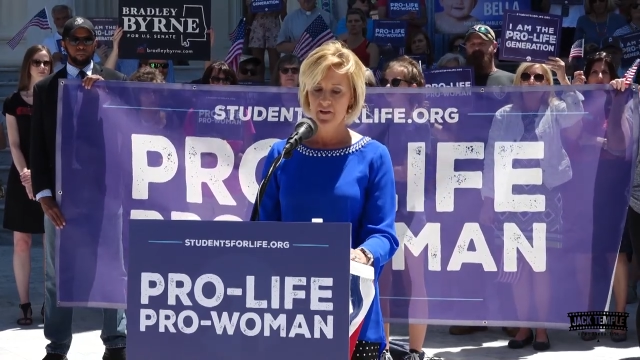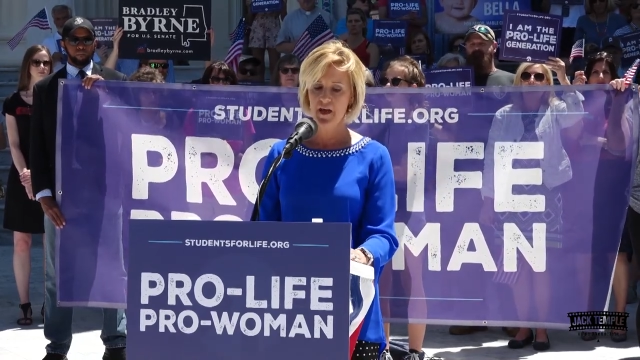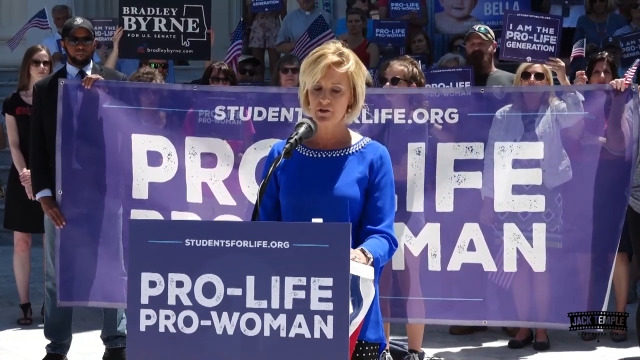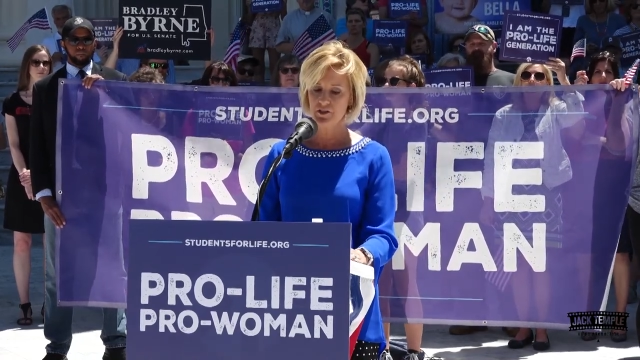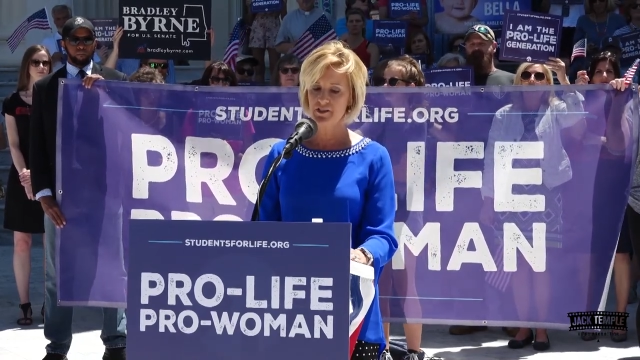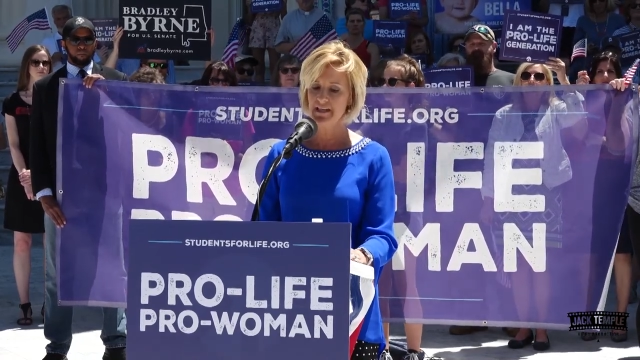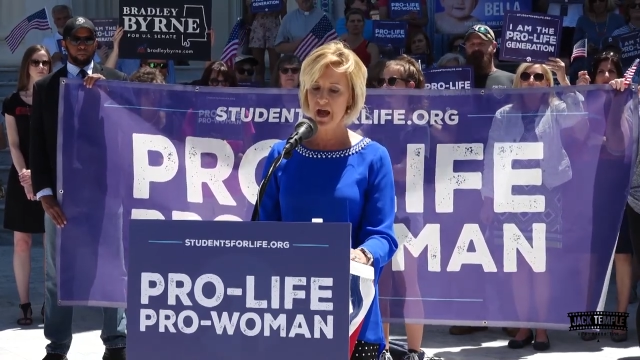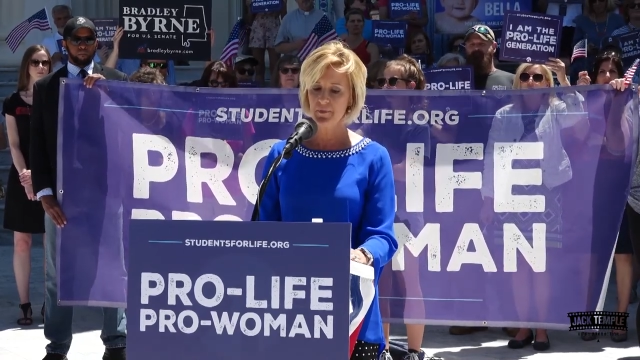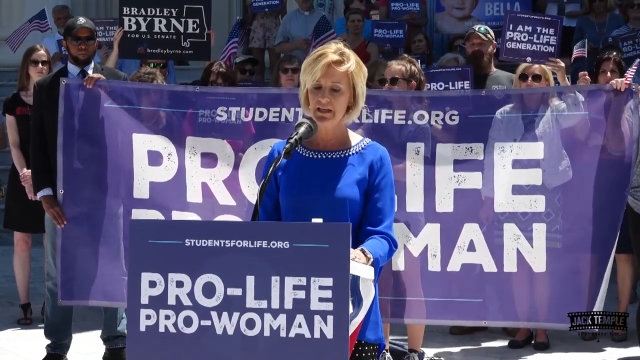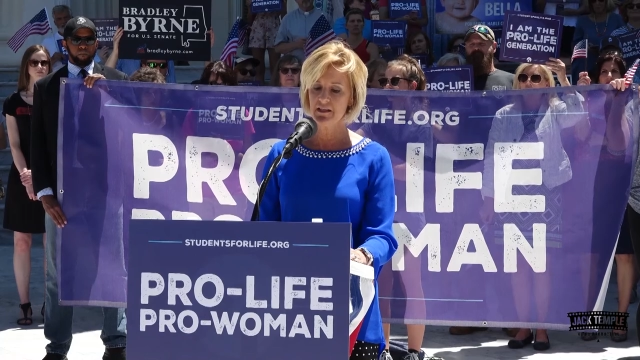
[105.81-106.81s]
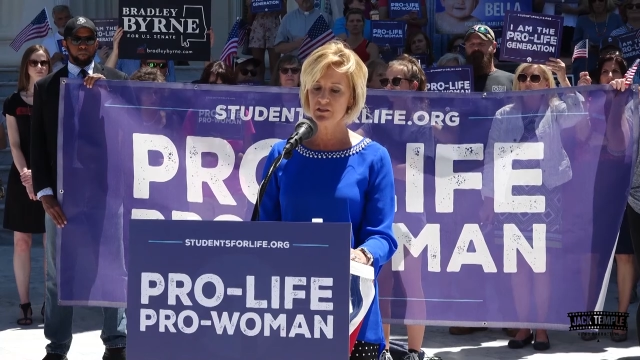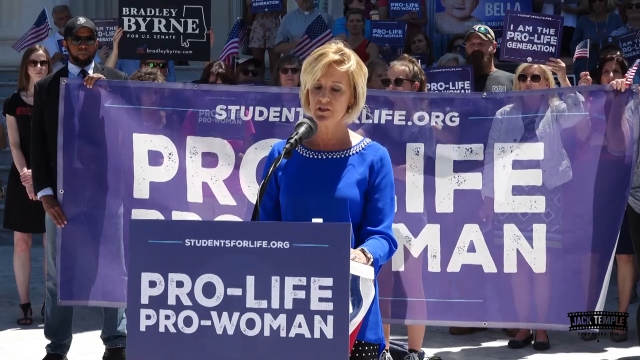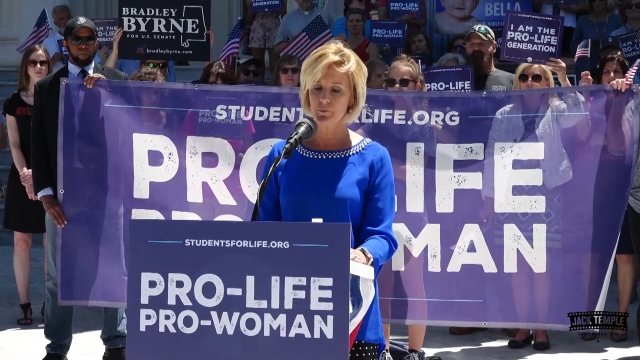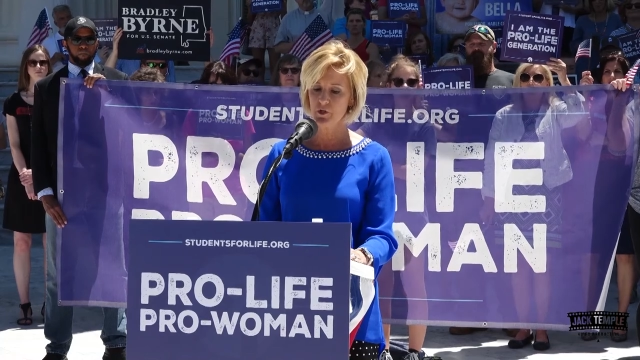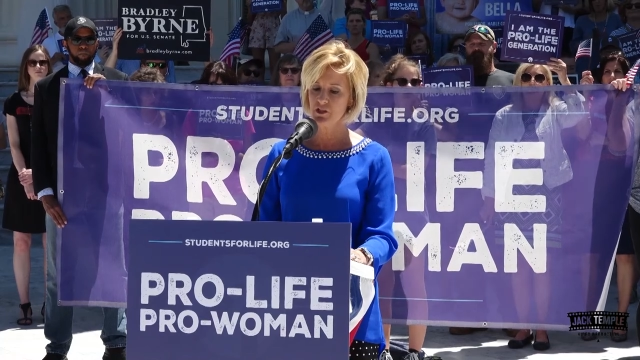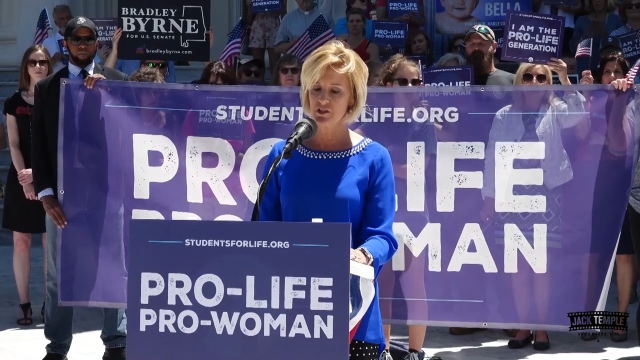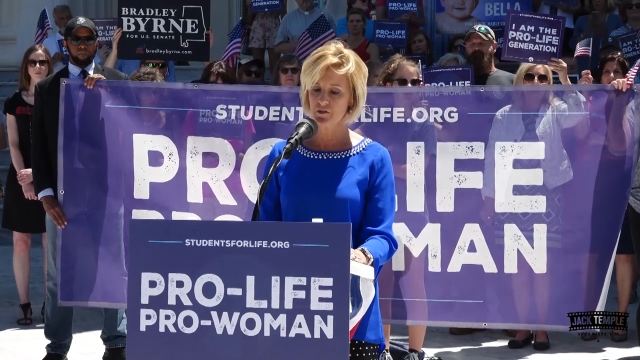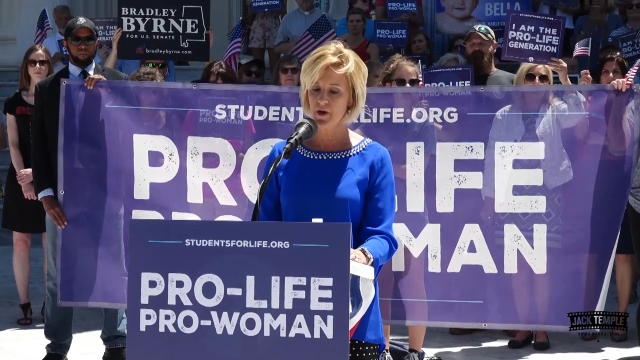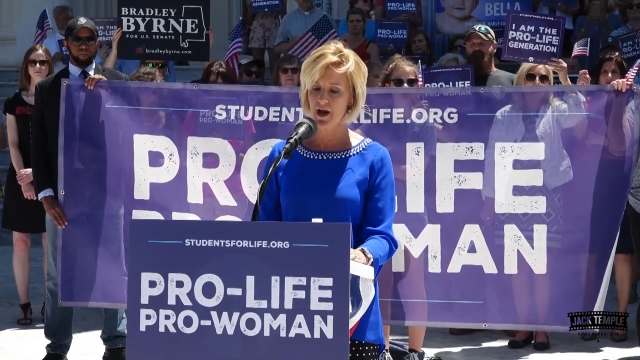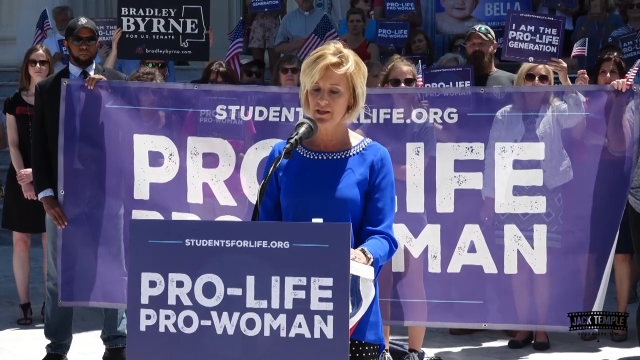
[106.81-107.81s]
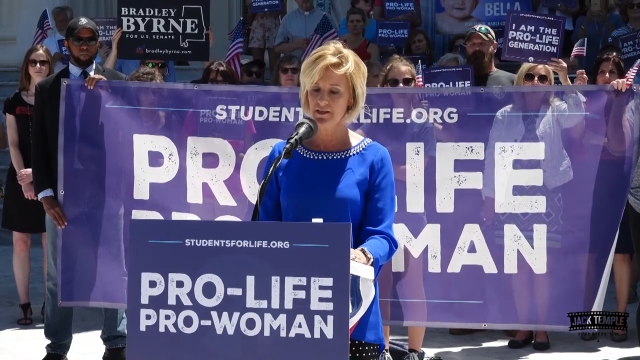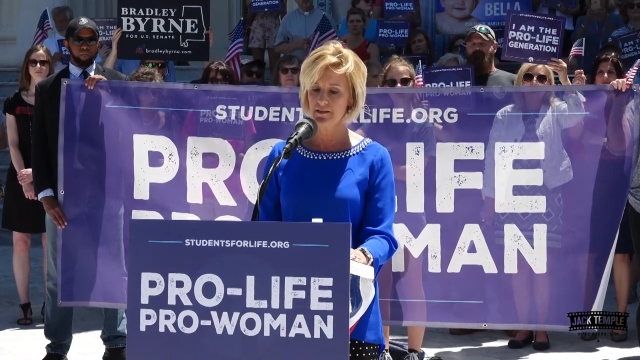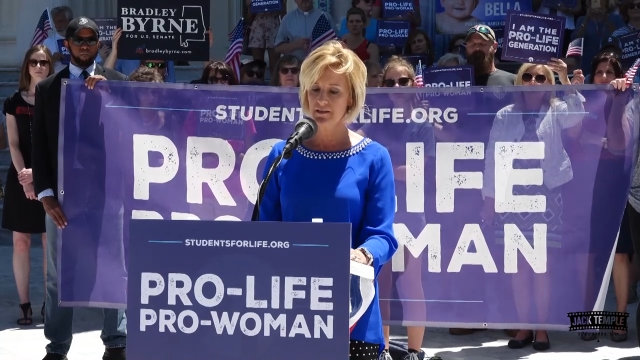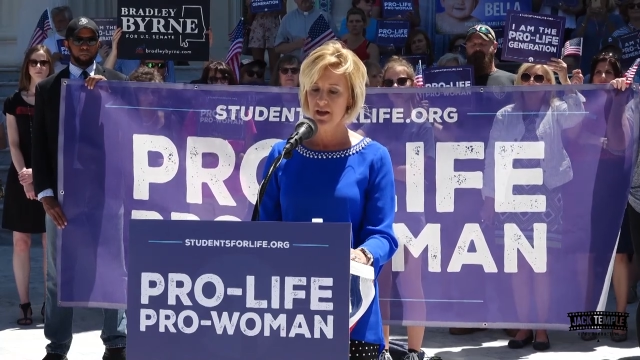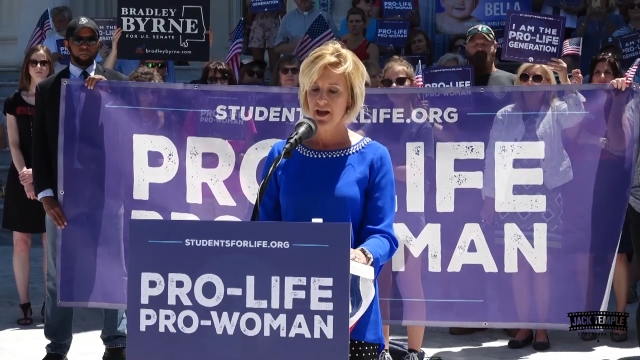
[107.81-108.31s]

that are stabbing into their precious bodies